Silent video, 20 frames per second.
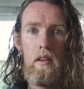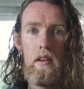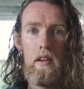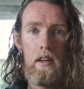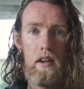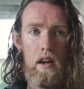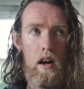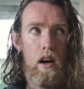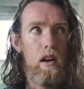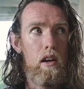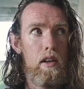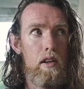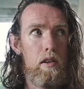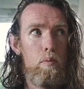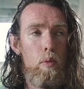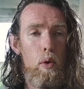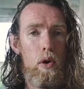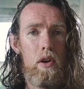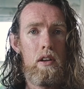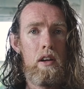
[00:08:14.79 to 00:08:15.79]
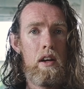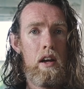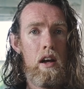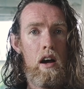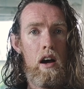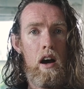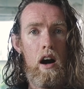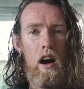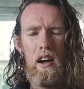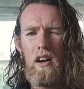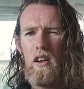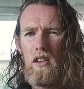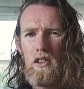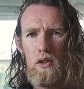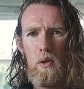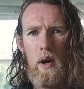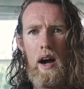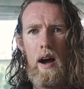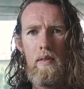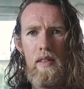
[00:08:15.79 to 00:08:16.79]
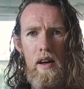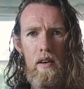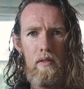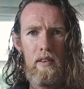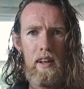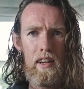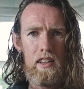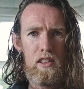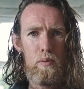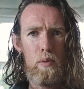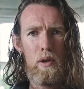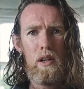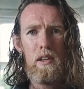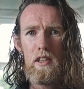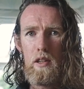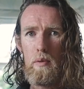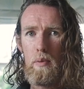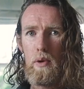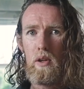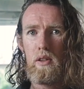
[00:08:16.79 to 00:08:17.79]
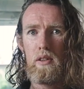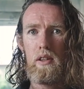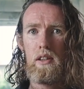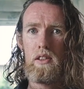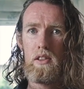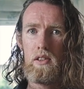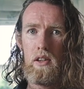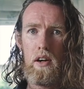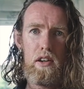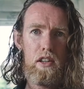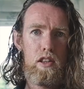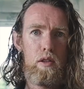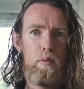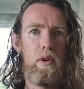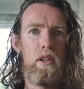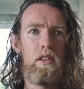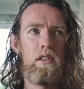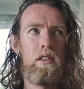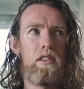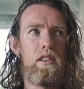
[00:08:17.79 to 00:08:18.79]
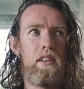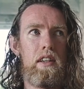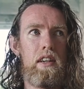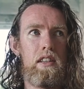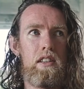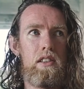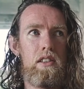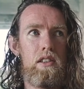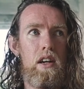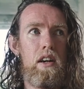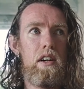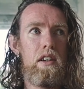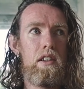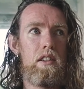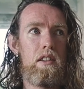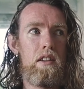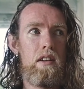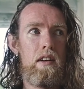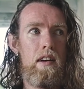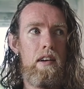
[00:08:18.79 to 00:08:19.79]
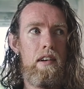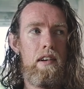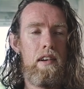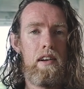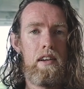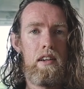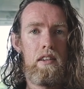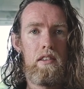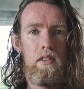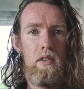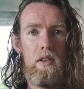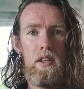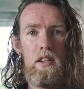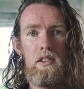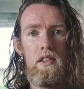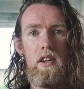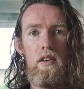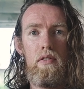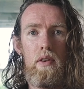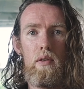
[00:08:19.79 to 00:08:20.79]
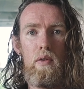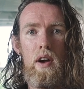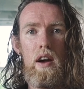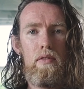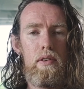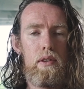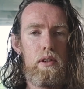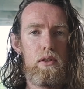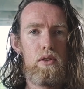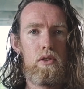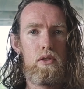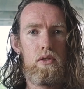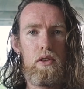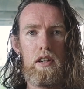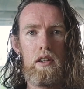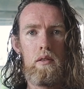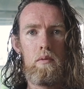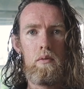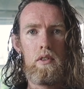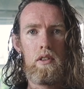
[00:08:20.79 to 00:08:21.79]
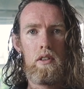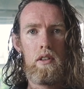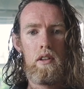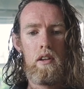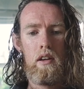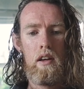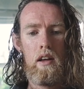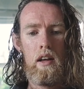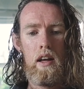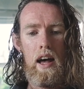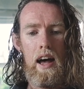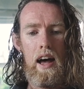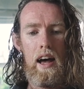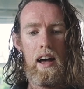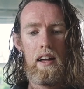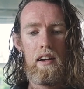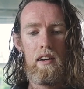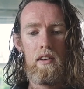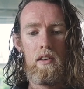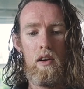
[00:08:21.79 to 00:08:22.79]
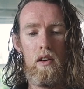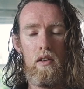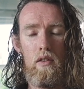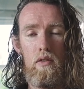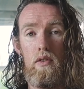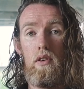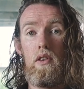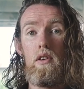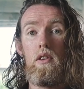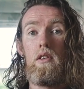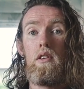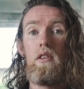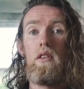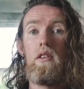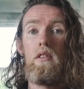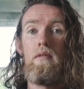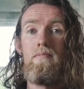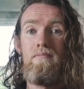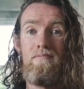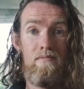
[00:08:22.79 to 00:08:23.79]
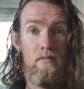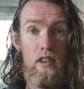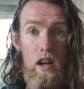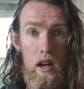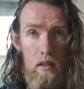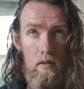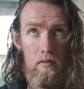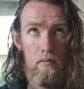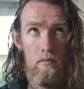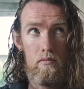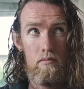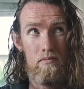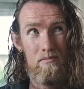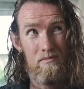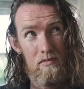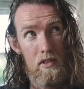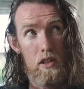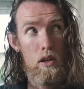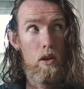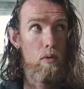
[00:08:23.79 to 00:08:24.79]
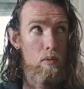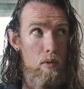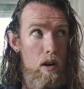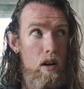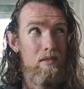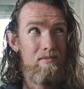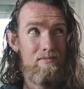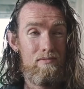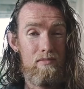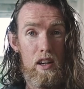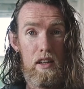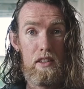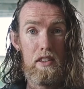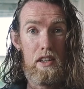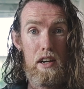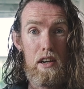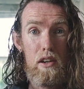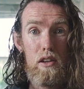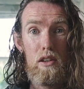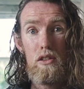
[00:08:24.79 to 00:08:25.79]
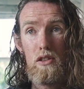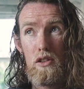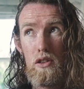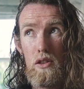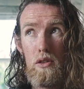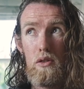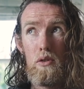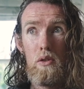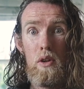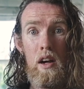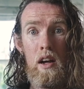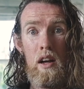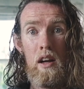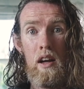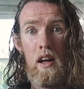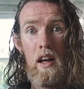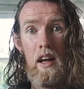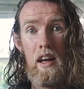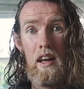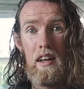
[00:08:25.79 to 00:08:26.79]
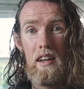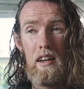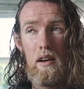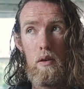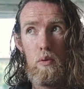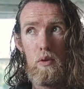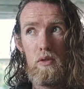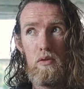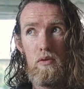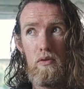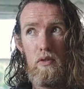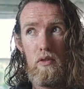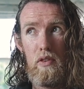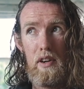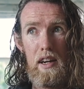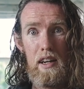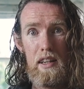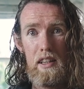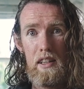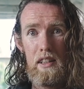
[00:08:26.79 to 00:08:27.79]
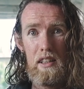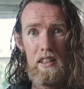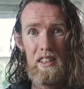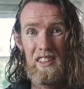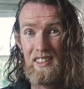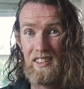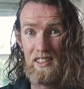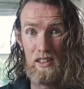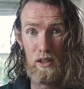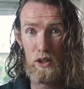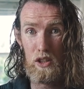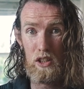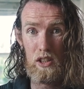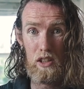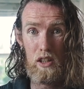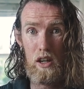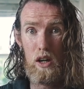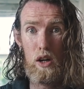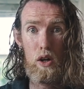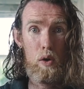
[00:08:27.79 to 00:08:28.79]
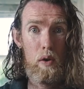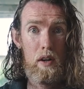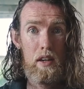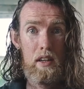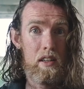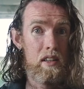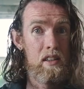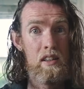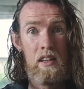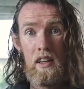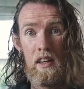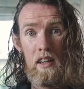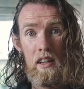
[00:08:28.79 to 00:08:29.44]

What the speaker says: in Ireland, but I also had that flexibility because I started the business and I started these different revenue streams. And for, you know, a year or two, it was really touch and go and